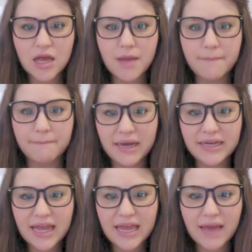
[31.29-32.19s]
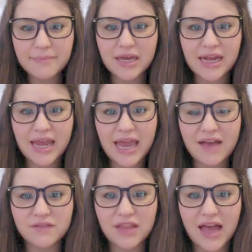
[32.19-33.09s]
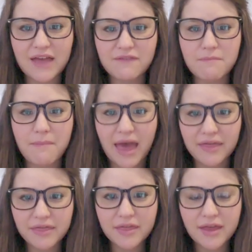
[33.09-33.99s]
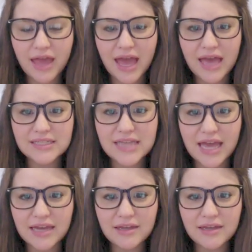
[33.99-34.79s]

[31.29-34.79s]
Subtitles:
Monday, I'm going to have live math at 10.